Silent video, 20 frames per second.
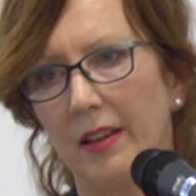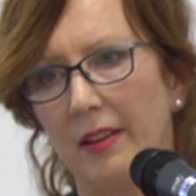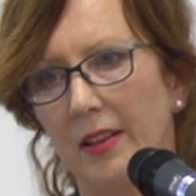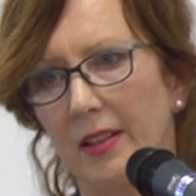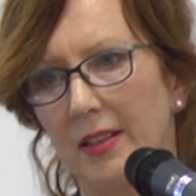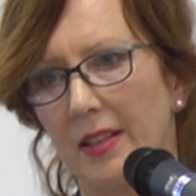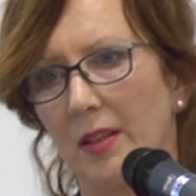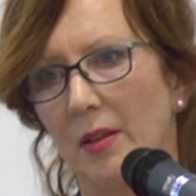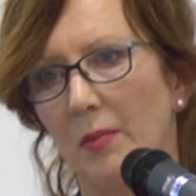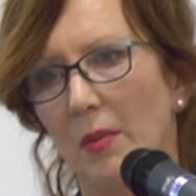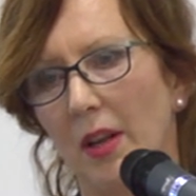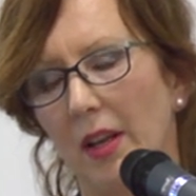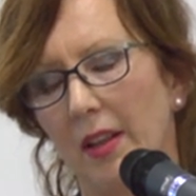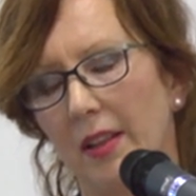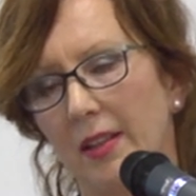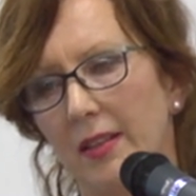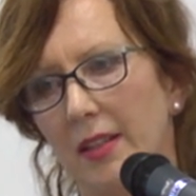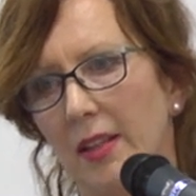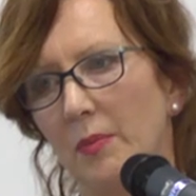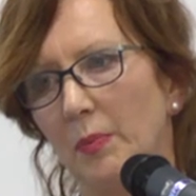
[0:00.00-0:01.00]
then
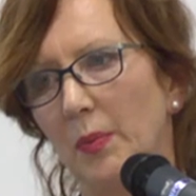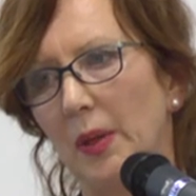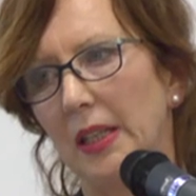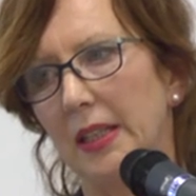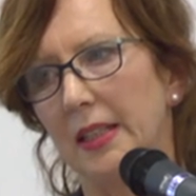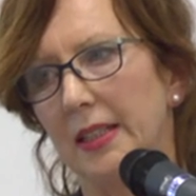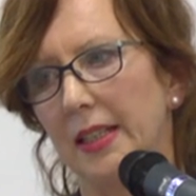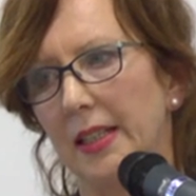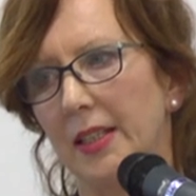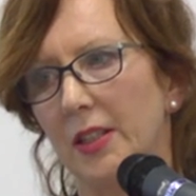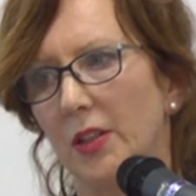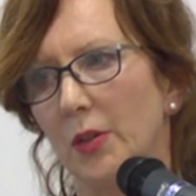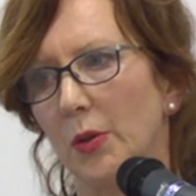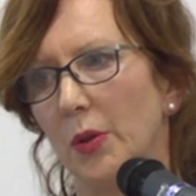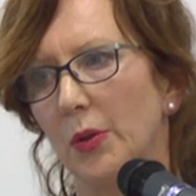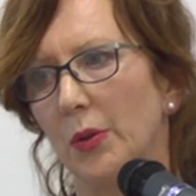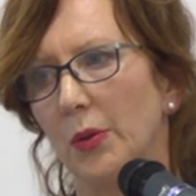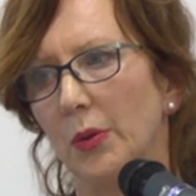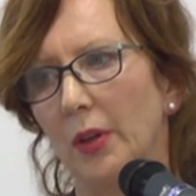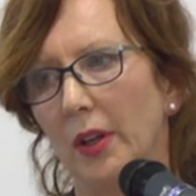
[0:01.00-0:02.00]
there's an ability
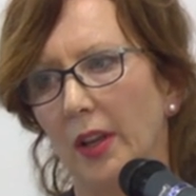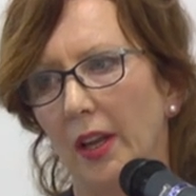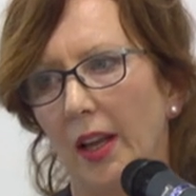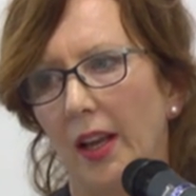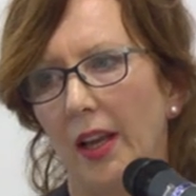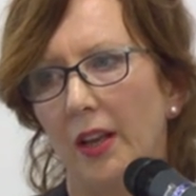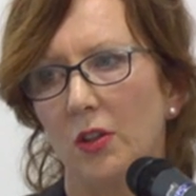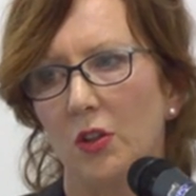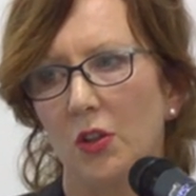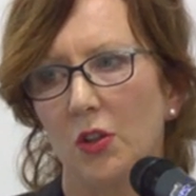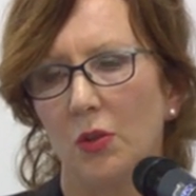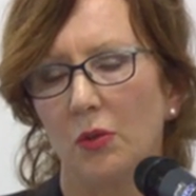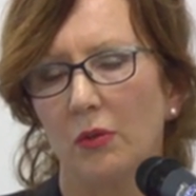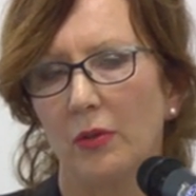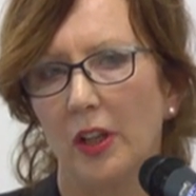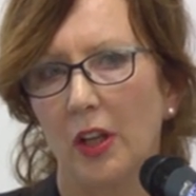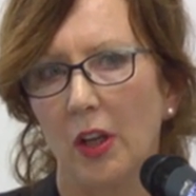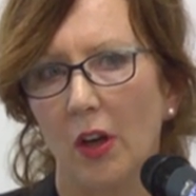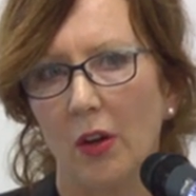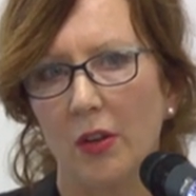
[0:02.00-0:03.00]
to
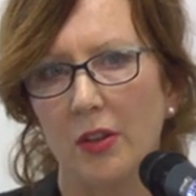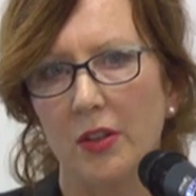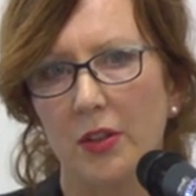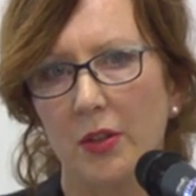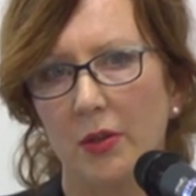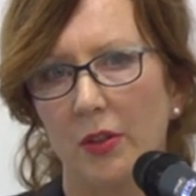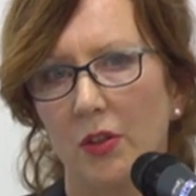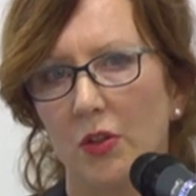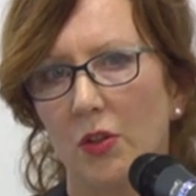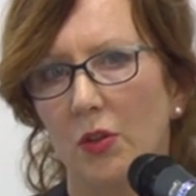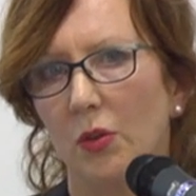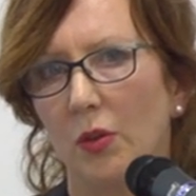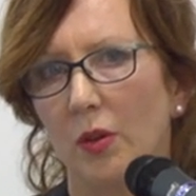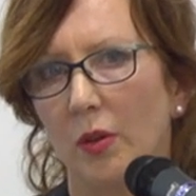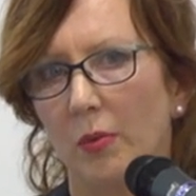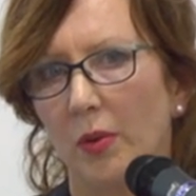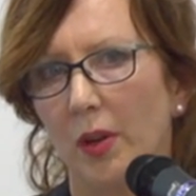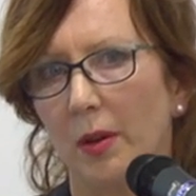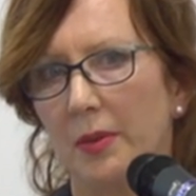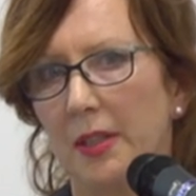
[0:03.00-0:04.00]
for the owners to insure
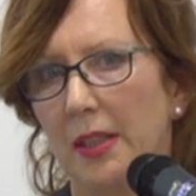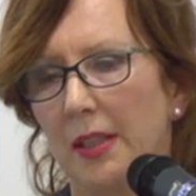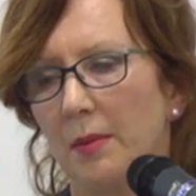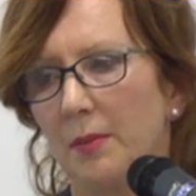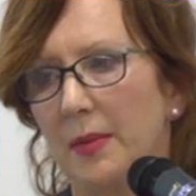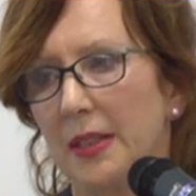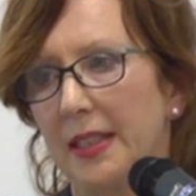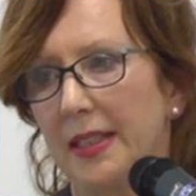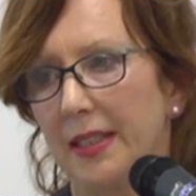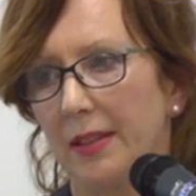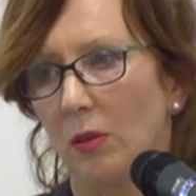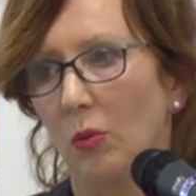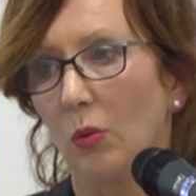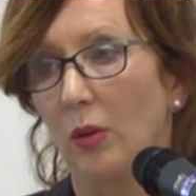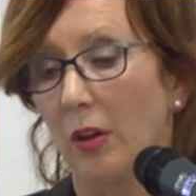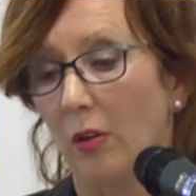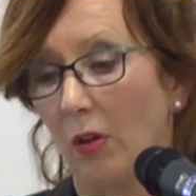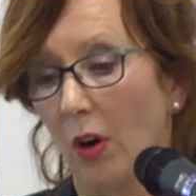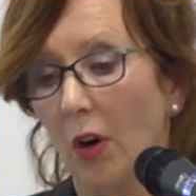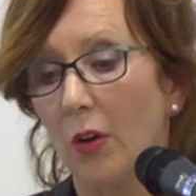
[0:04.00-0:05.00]
the property or
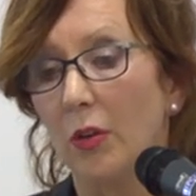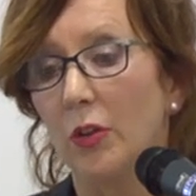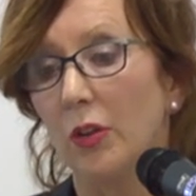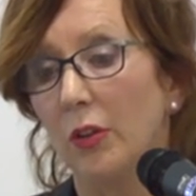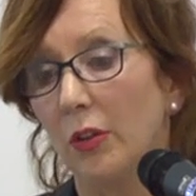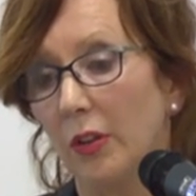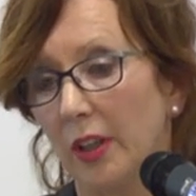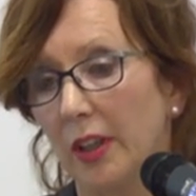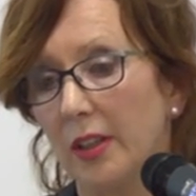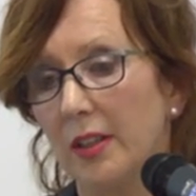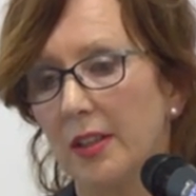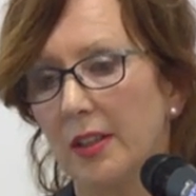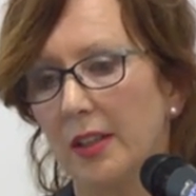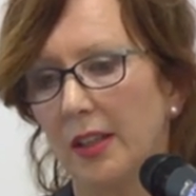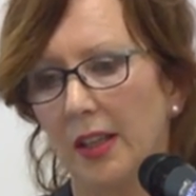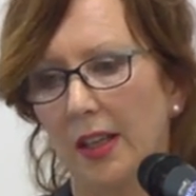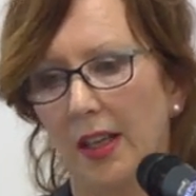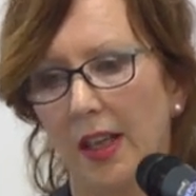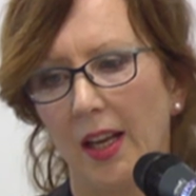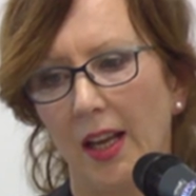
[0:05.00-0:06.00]
their own unit,
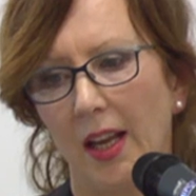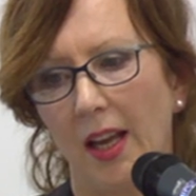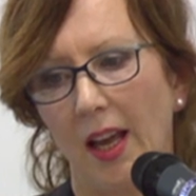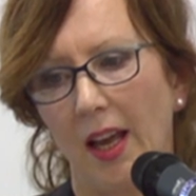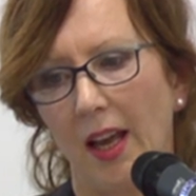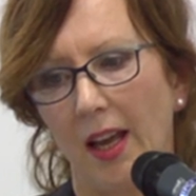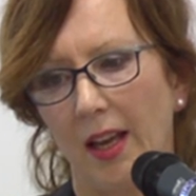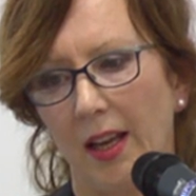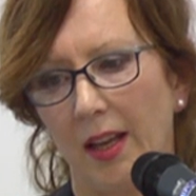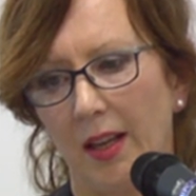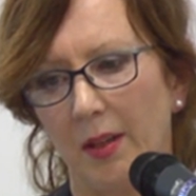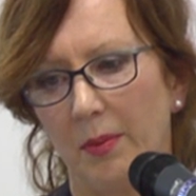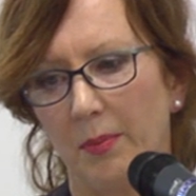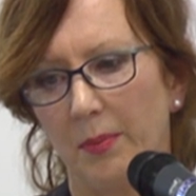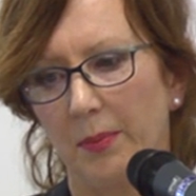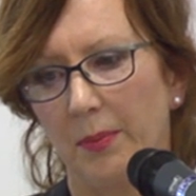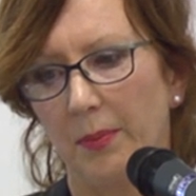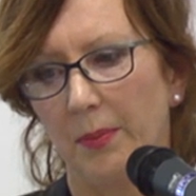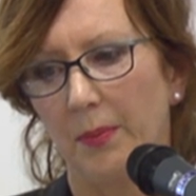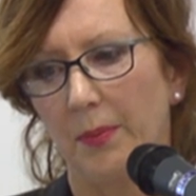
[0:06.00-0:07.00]

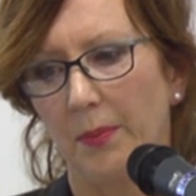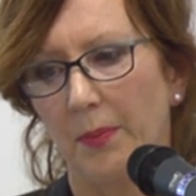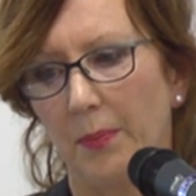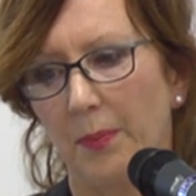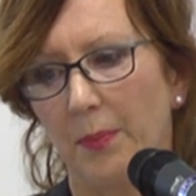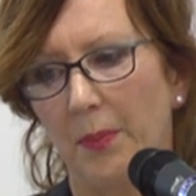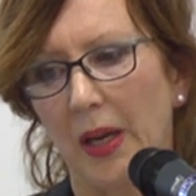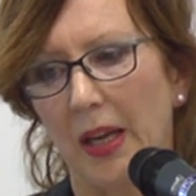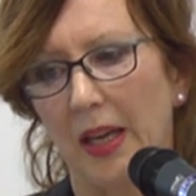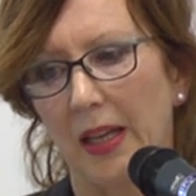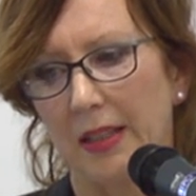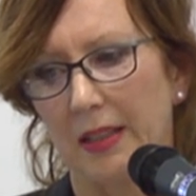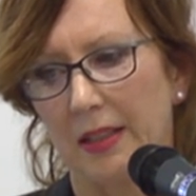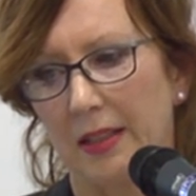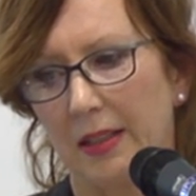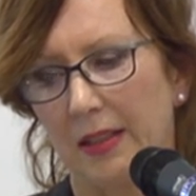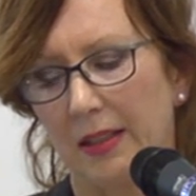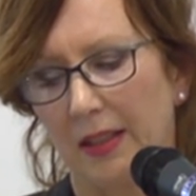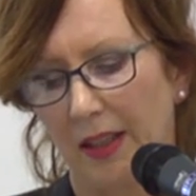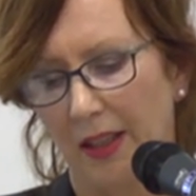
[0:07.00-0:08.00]
and
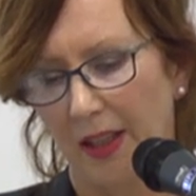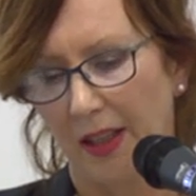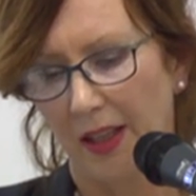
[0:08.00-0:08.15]
the